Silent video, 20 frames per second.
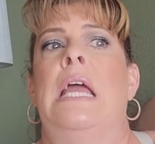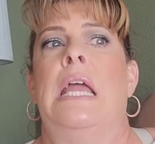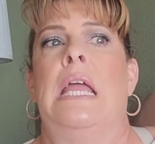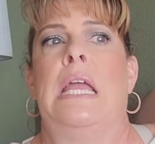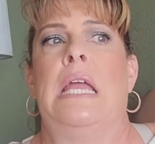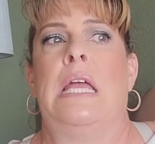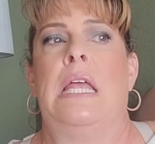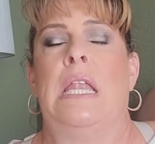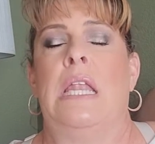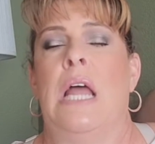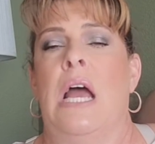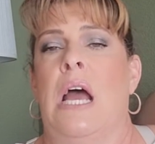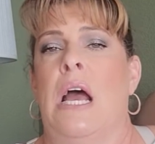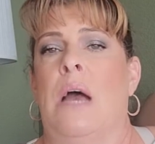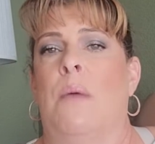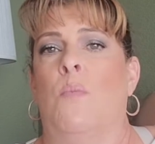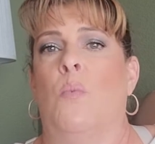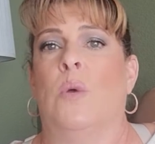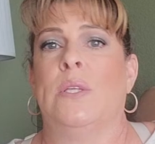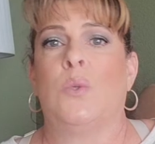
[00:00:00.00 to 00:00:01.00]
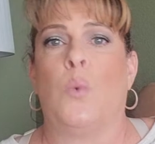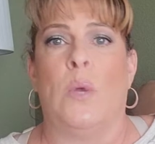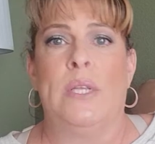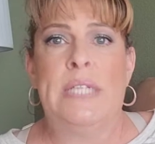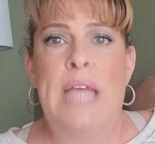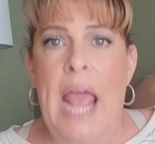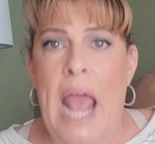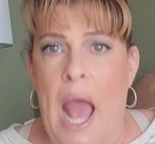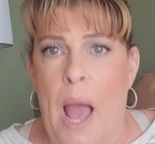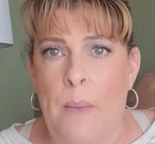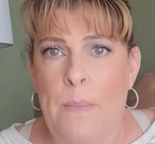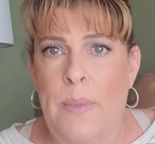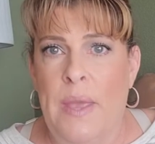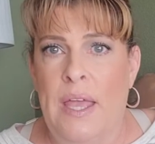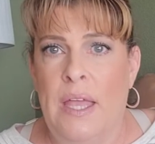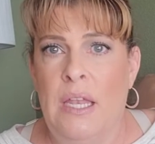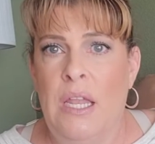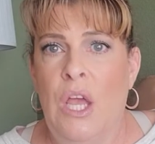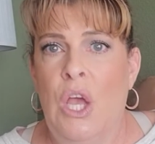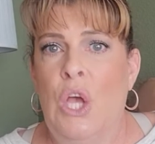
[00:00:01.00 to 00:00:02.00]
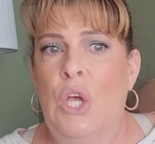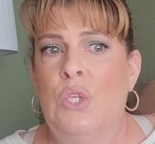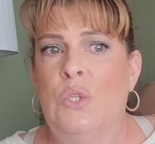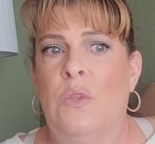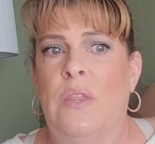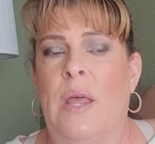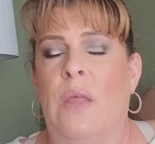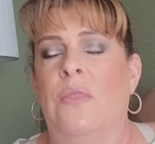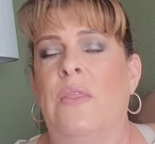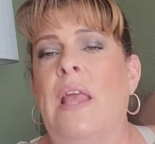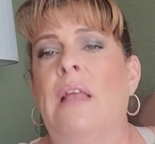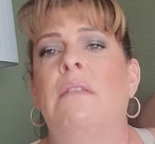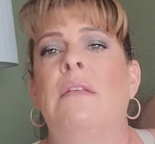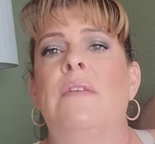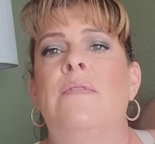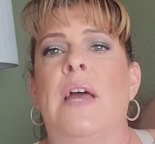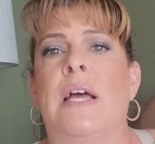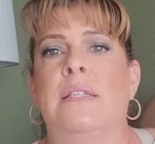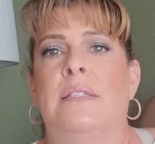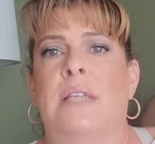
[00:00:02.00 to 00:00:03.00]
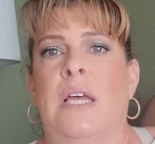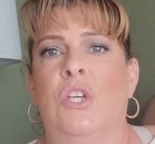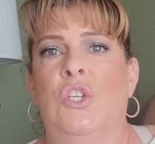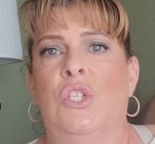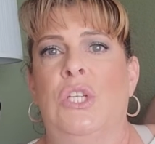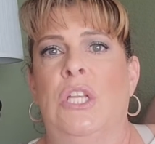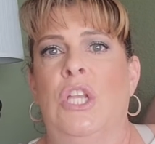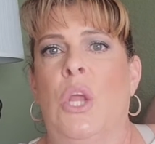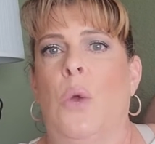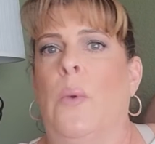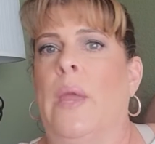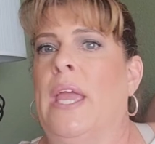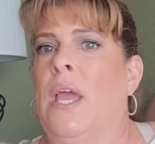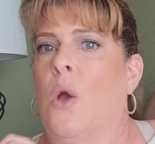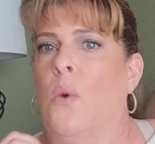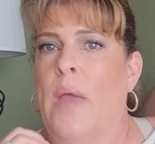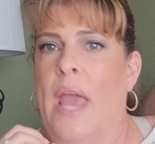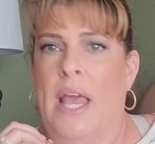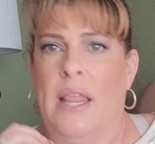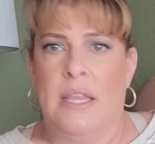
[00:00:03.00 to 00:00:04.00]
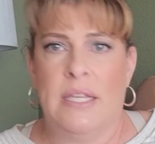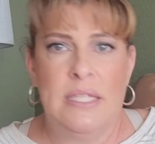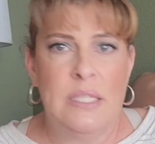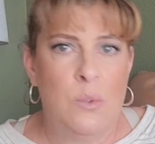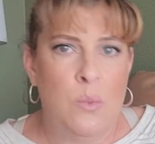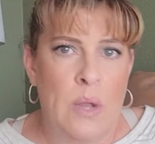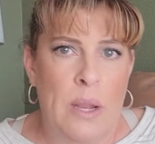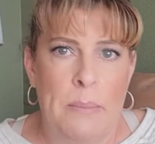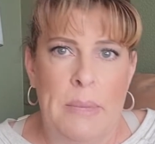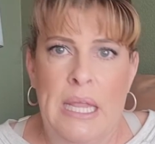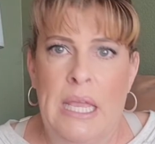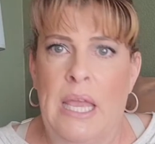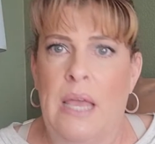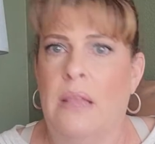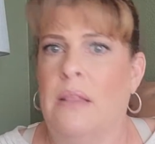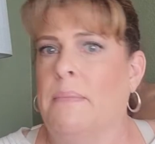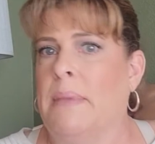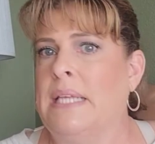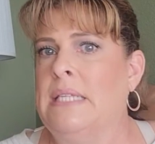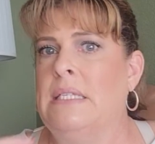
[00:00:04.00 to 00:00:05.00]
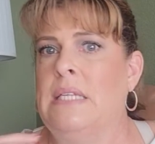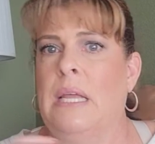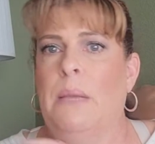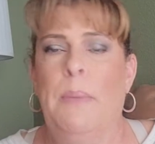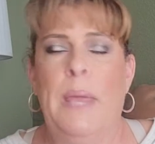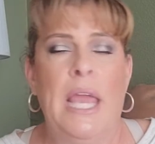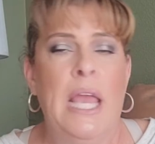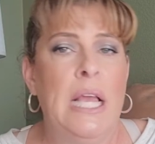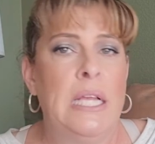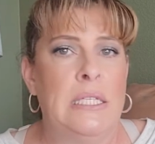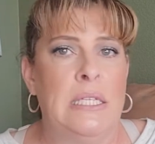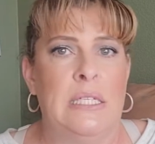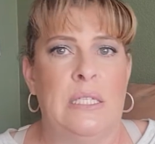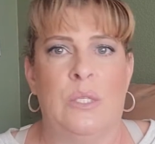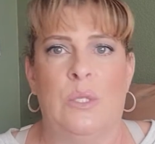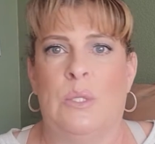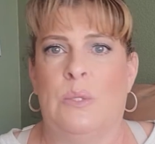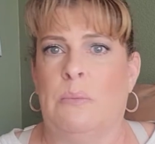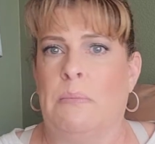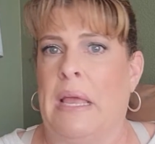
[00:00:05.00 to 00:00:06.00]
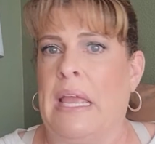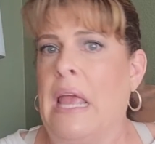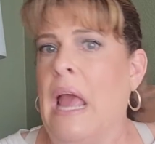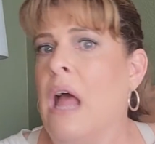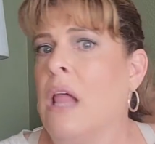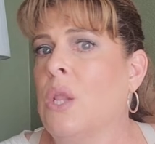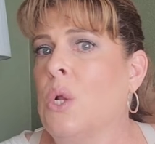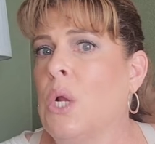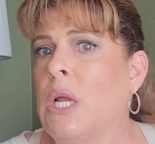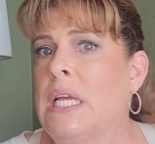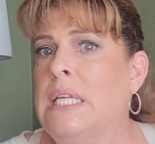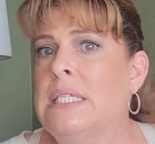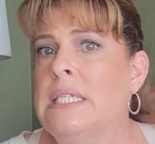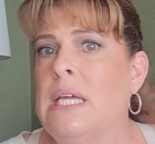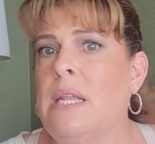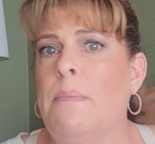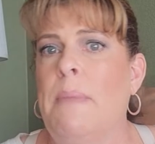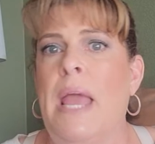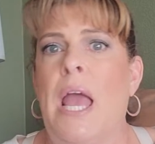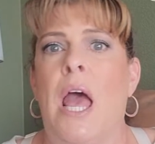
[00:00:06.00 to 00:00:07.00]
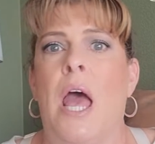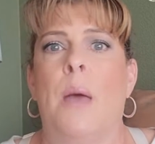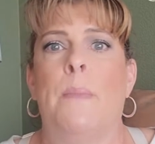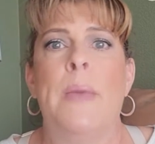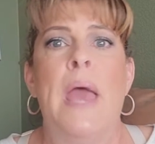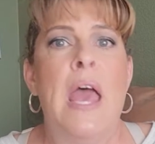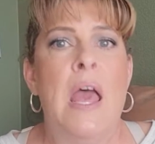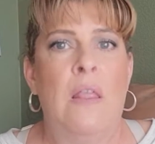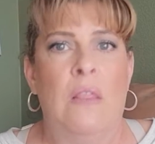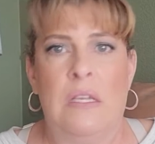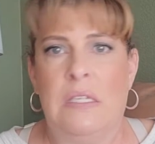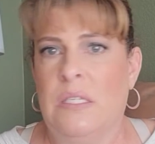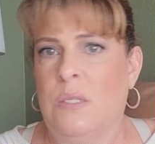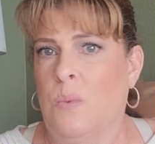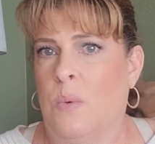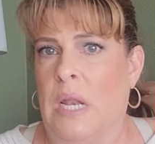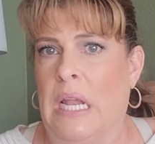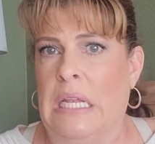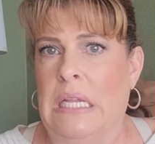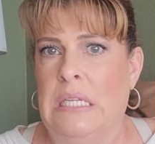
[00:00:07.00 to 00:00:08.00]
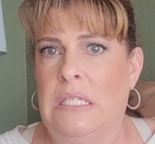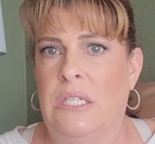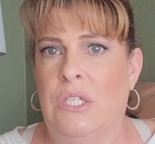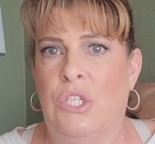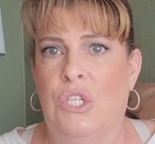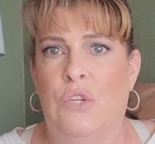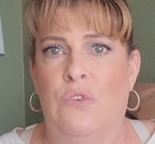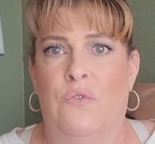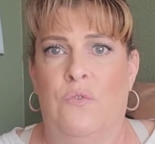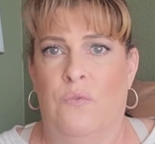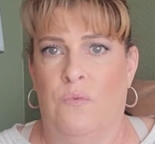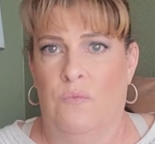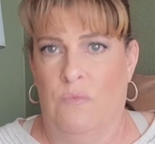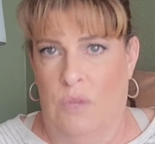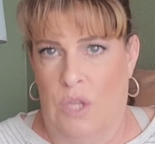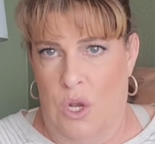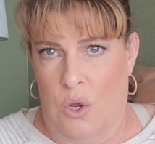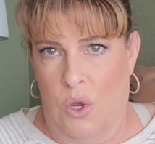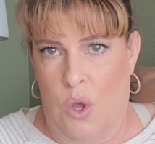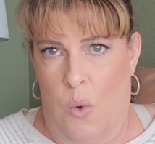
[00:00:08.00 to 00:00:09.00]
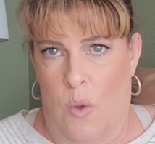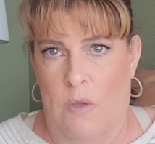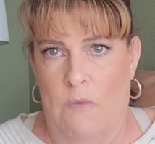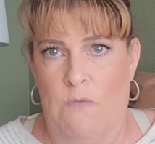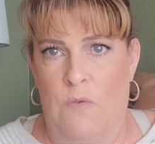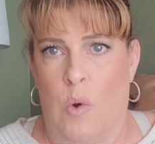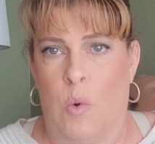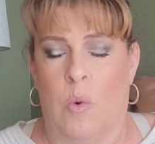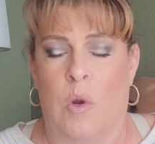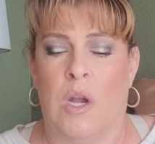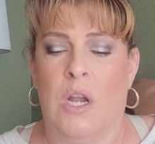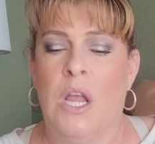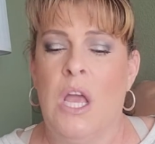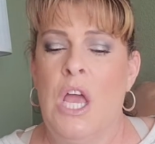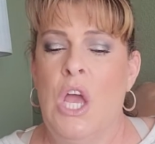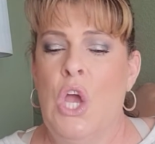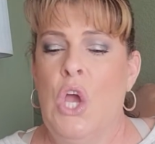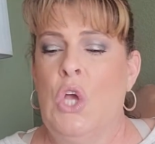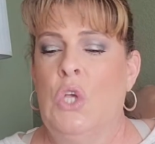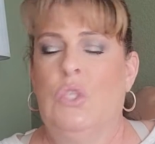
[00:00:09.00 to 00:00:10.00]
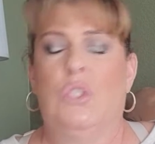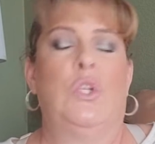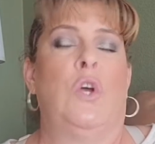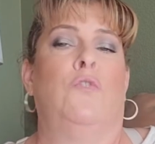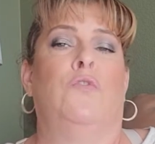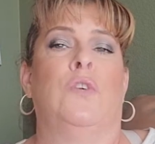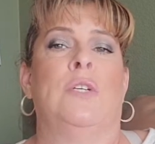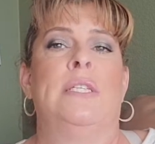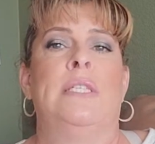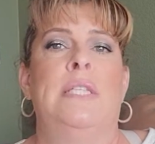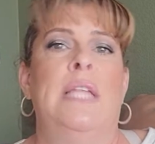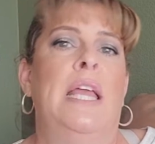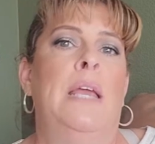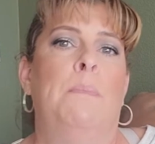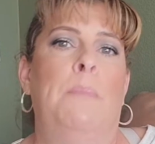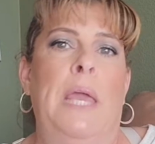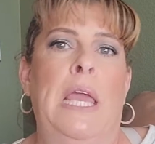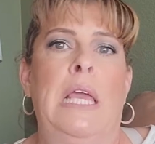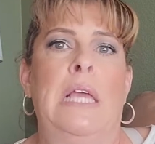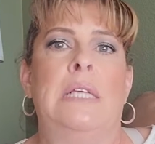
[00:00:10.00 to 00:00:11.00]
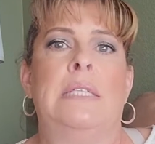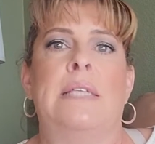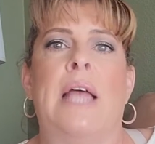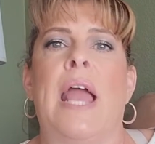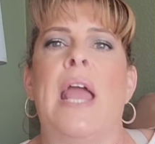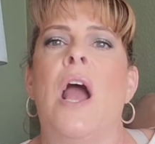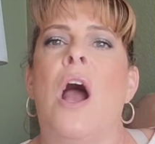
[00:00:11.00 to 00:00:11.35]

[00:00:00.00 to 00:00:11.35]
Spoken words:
and what's going to happen so that they leave that session knowing, okay, this is when I'm going to get my sneak peeks. This is when my gallery is going to be up. This is what I need to do, going forward. So for sneak peeks, I